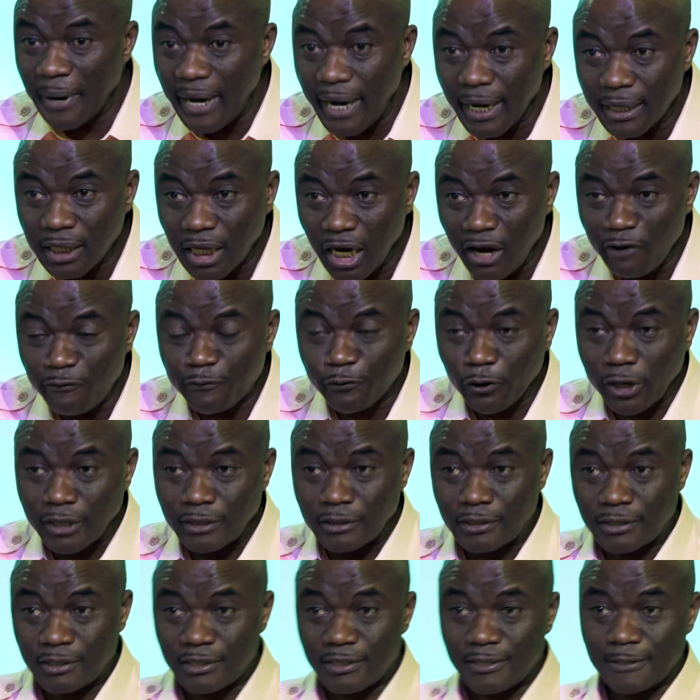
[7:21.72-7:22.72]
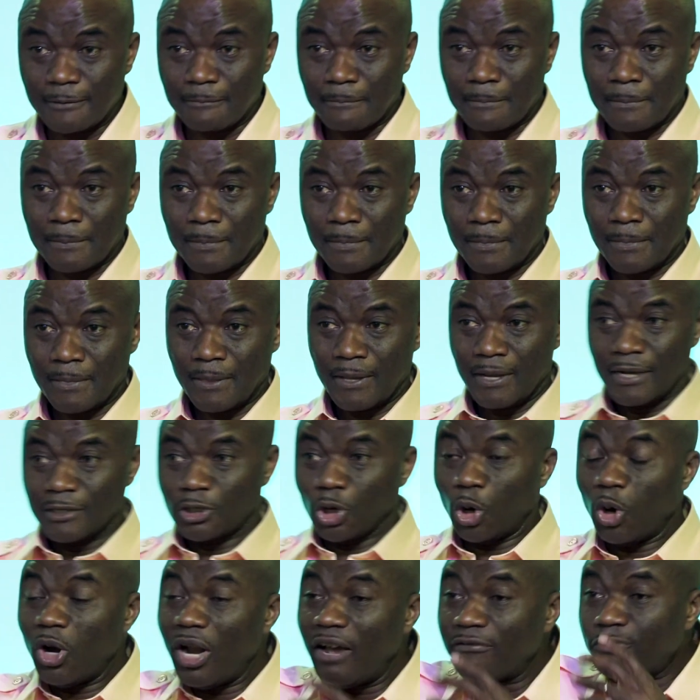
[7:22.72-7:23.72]
Big difference.
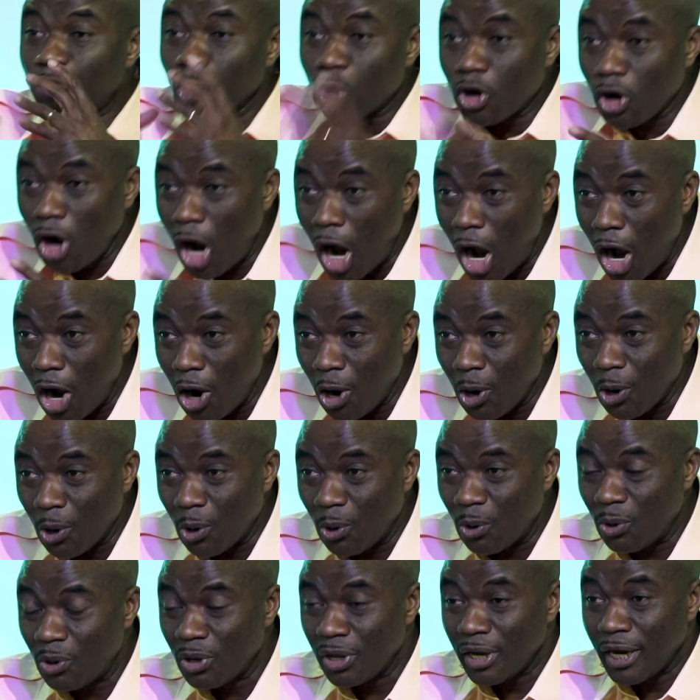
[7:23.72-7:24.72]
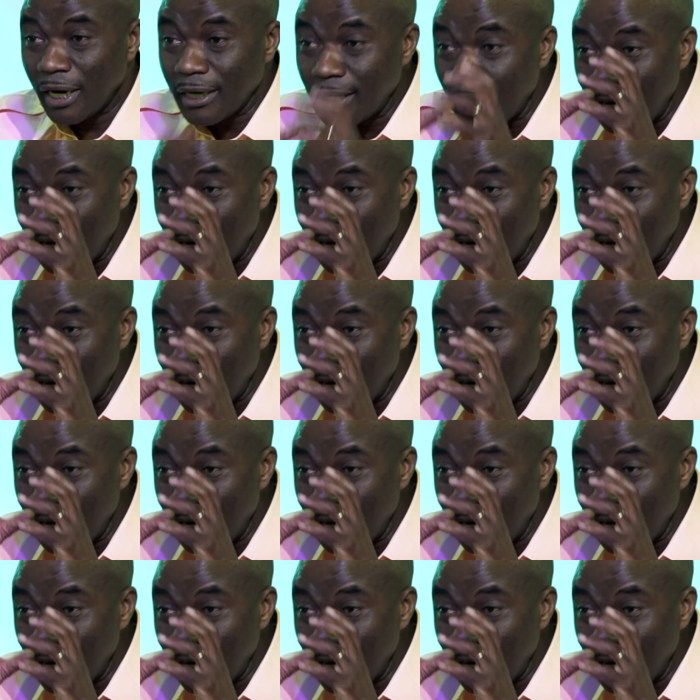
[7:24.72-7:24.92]
So you'll have to grow